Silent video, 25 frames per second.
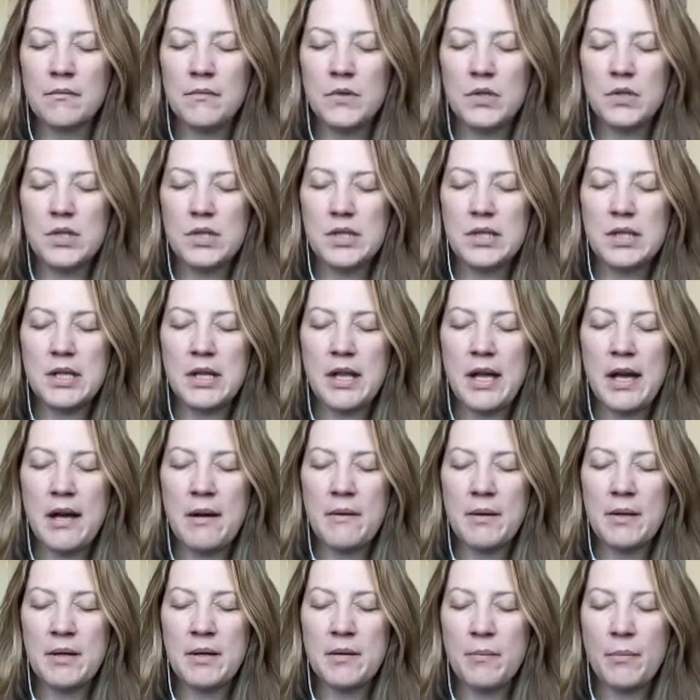Just
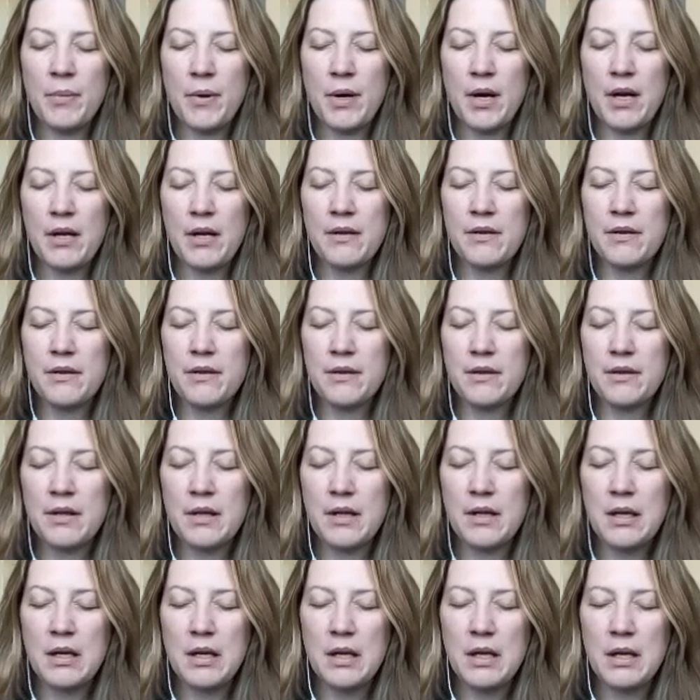allowing the breath
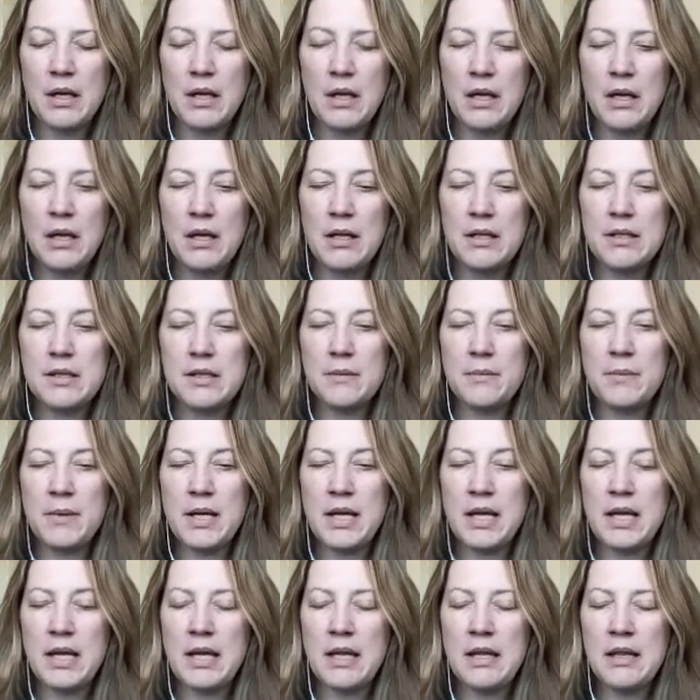to
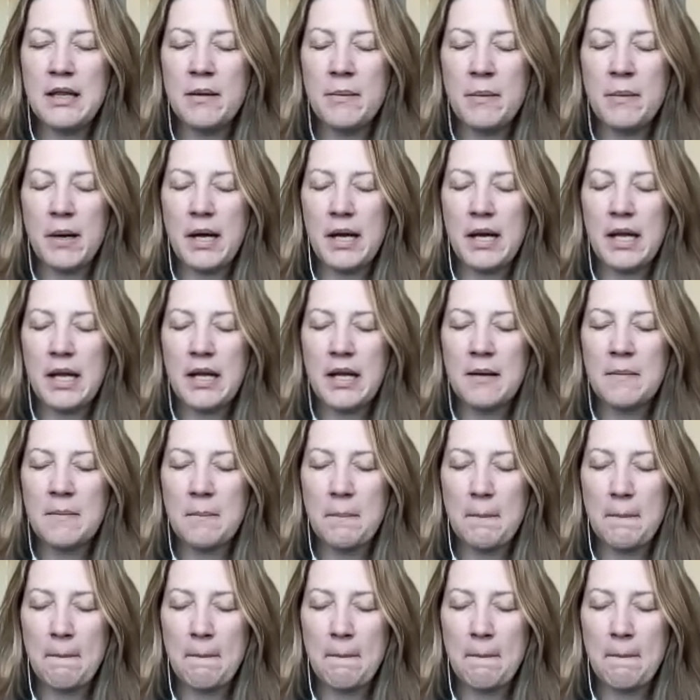be in the body.